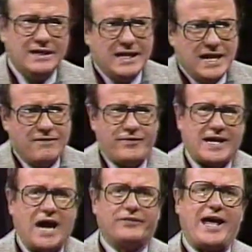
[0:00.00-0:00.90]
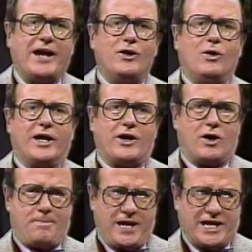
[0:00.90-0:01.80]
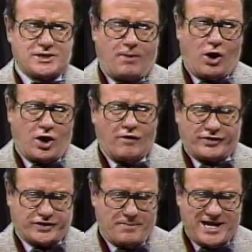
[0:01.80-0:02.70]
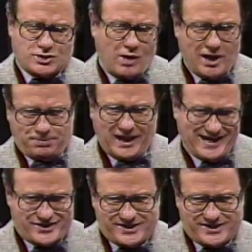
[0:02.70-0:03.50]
If you count that new litter of pigs born over at the Beeswell place.